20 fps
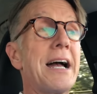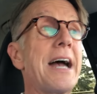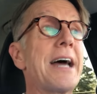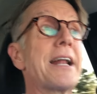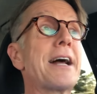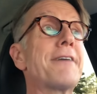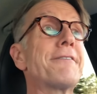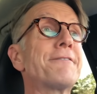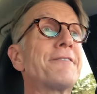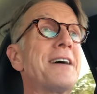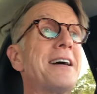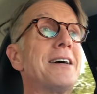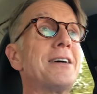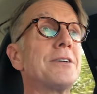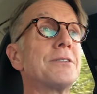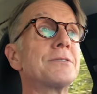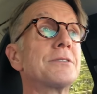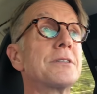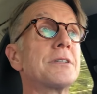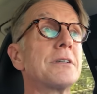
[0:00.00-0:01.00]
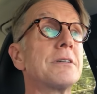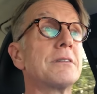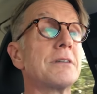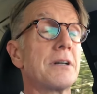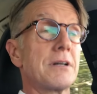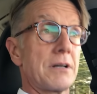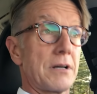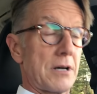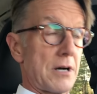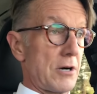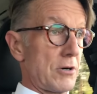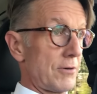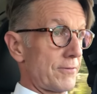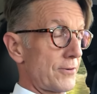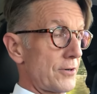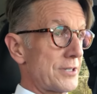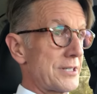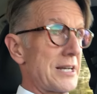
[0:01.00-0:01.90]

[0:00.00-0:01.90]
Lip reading: And I found, over